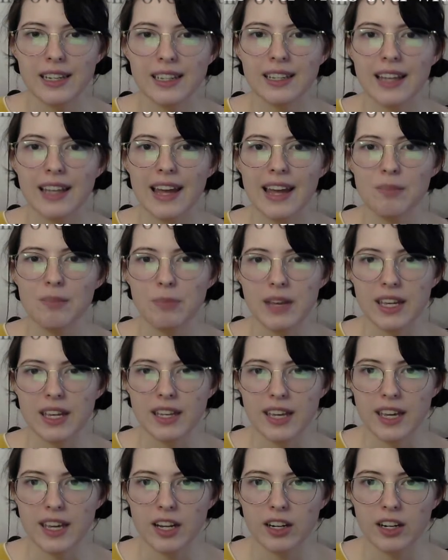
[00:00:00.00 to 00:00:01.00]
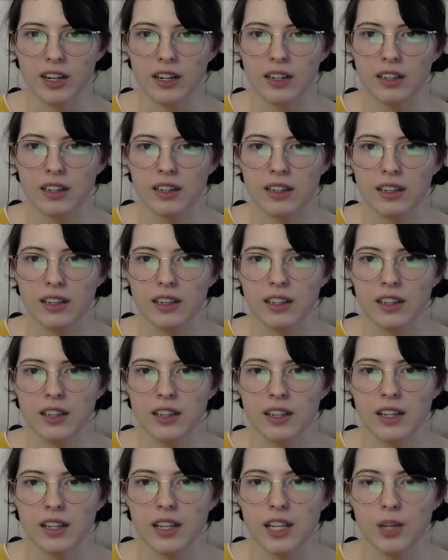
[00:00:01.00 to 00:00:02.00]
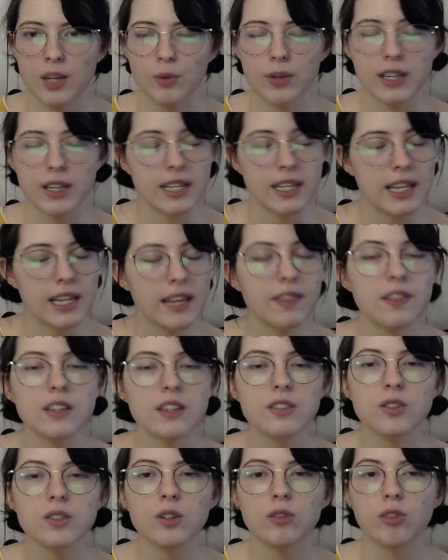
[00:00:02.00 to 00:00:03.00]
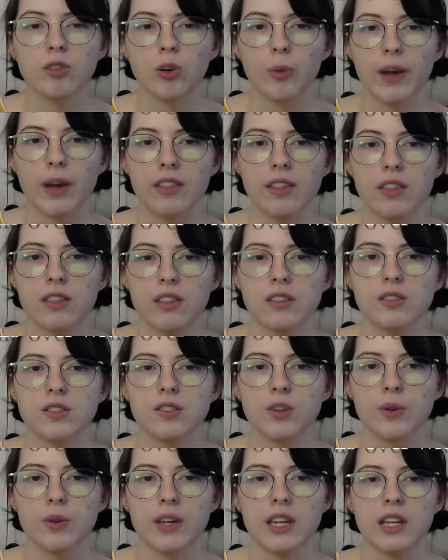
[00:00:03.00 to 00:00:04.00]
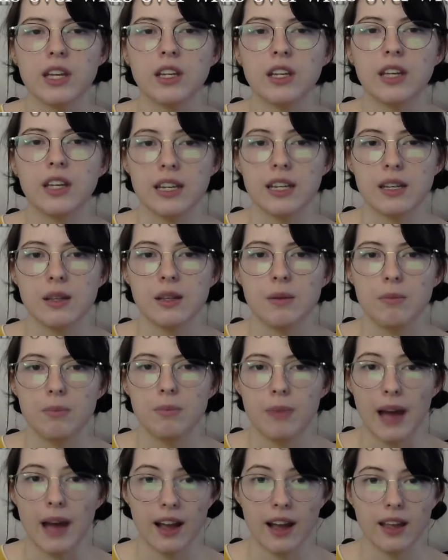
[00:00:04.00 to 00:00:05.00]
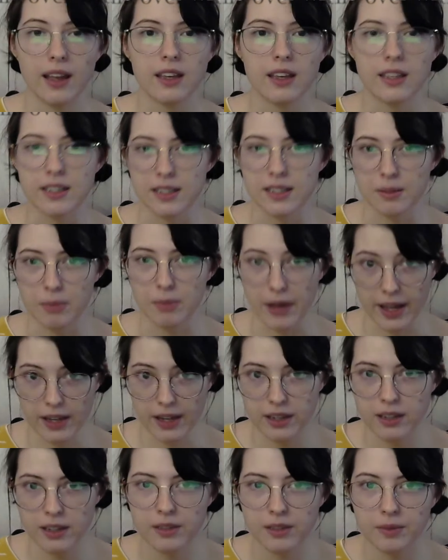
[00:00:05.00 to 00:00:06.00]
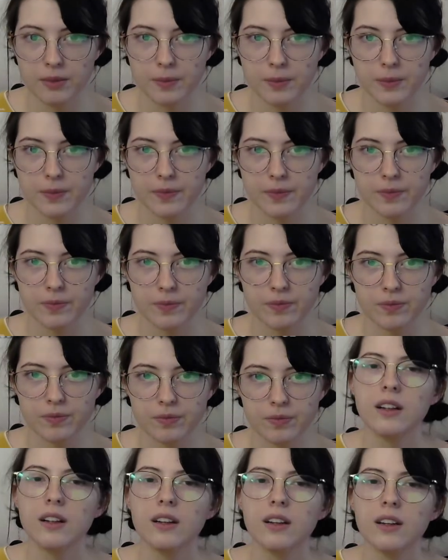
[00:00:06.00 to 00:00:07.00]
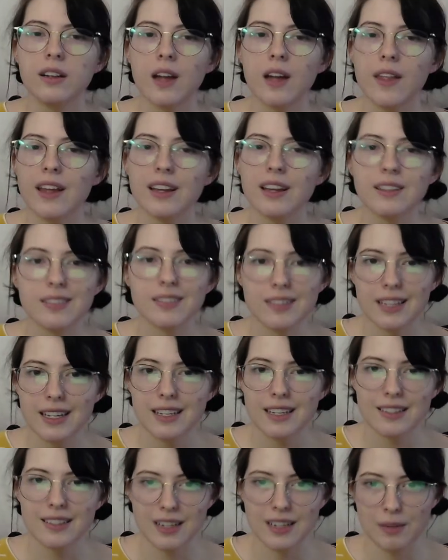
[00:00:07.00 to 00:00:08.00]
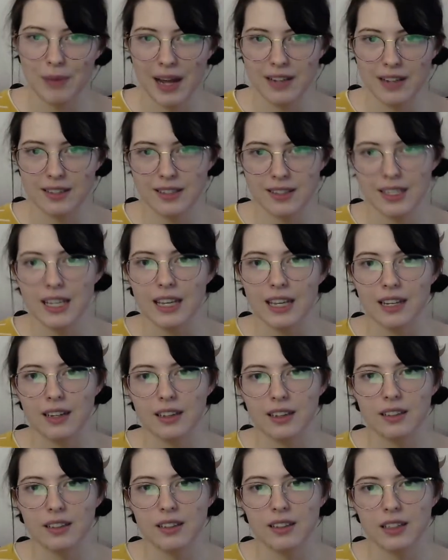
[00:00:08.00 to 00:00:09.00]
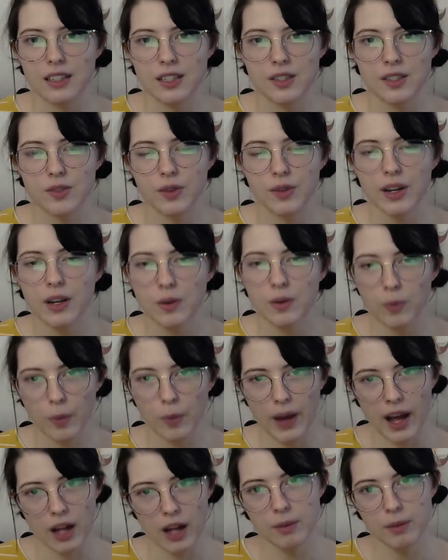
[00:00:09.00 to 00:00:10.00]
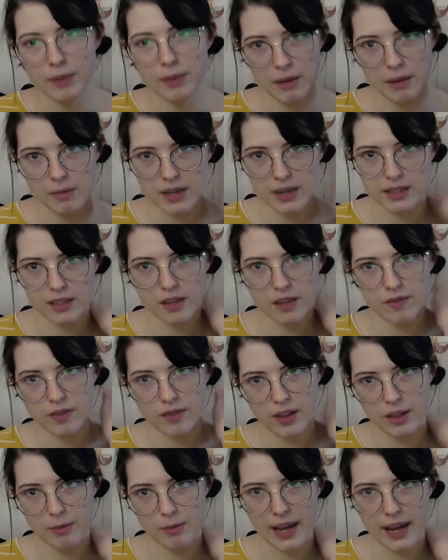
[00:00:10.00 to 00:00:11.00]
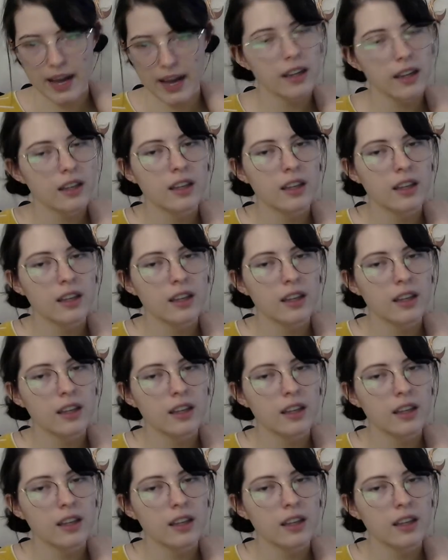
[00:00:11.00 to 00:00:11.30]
like being here. He wanted to get this over with so he could get back into bed. Now that scene isn't a bad scene. It's written well, pat myself on the back,